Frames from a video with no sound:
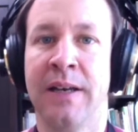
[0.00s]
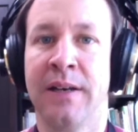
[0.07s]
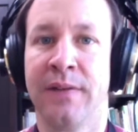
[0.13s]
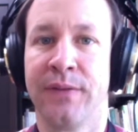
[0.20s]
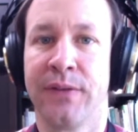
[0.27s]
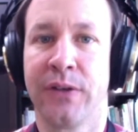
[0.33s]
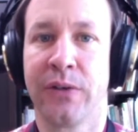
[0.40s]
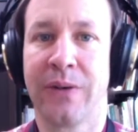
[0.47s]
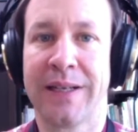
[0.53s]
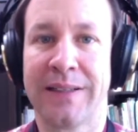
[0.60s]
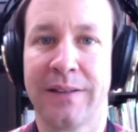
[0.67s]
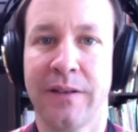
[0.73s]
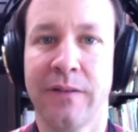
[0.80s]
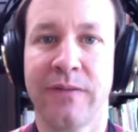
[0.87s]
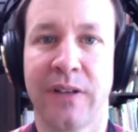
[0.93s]
So at
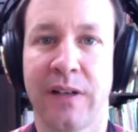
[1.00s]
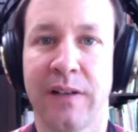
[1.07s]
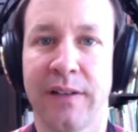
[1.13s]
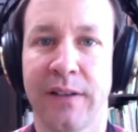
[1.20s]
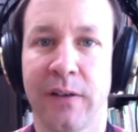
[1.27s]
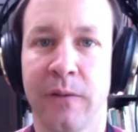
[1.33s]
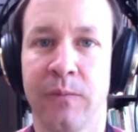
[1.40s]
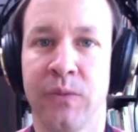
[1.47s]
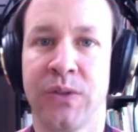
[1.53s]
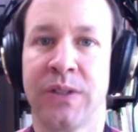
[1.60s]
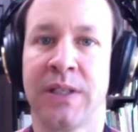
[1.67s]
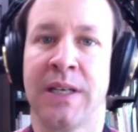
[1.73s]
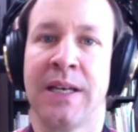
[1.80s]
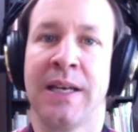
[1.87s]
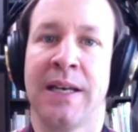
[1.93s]
low volumes,
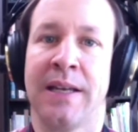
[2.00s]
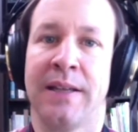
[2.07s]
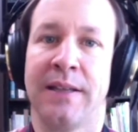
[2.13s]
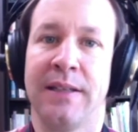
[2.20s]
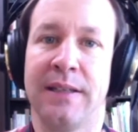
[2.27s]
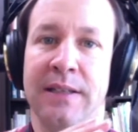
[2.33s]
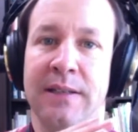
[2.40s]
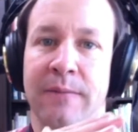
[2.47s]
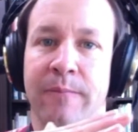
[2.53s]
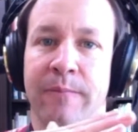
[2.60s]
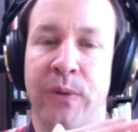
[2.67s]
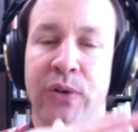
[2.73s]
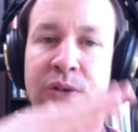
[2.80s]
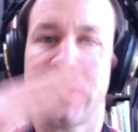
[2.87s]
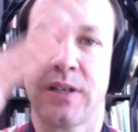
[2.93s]
the
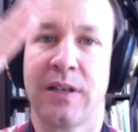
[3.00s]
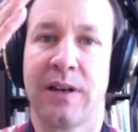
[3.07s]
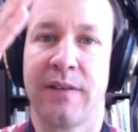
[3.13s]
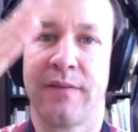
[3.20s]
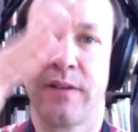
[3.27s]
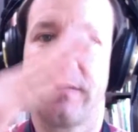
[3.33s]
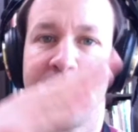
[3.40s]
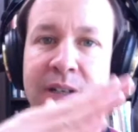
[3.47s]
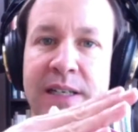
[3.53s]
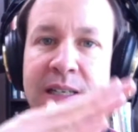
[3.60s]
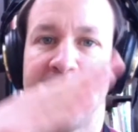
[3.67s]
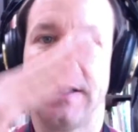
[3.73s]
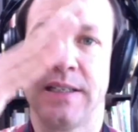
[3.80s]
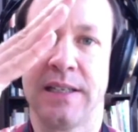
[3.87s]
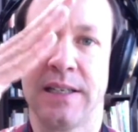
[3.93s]
motion of the
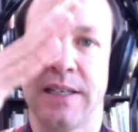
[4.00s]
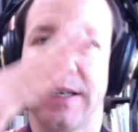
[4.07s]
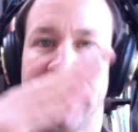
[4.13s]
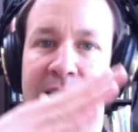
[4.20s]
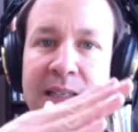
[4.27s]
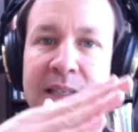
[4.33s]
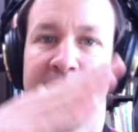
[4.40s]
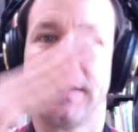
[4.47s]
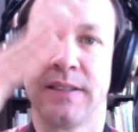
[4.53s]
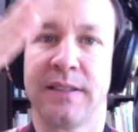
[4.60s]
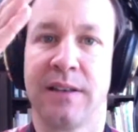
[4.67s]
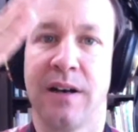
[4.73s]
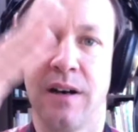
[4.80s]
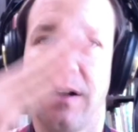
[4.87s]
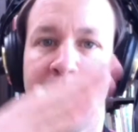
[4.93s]
reed is
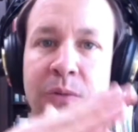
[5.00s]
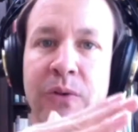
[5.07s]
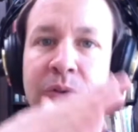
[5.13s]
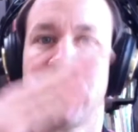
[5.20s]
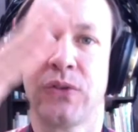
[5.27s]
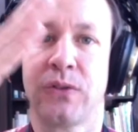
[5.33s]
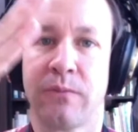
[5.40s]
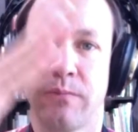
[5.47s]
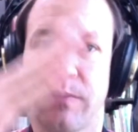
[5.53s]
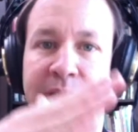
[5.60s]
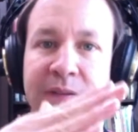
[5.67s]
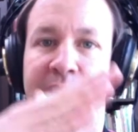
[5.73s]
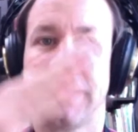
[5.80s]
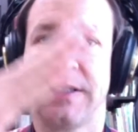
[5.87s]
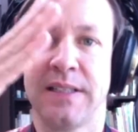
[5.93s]
almost
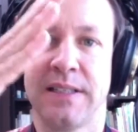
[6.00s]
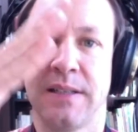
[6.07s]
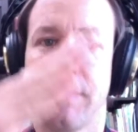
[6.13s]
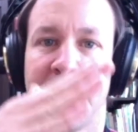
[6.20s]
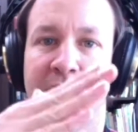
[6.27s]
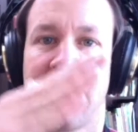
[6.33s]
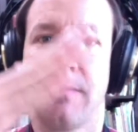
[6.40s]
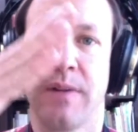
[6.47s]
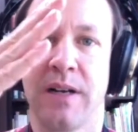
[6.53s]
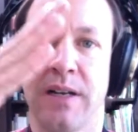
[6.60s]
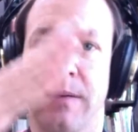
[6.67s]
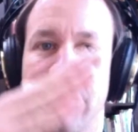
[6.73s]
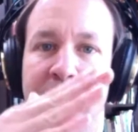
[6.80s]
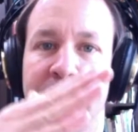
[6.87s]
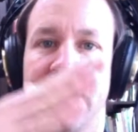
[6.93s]
perfectly simple
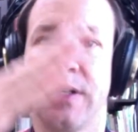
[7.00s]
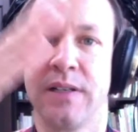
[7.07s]
harmonic motion.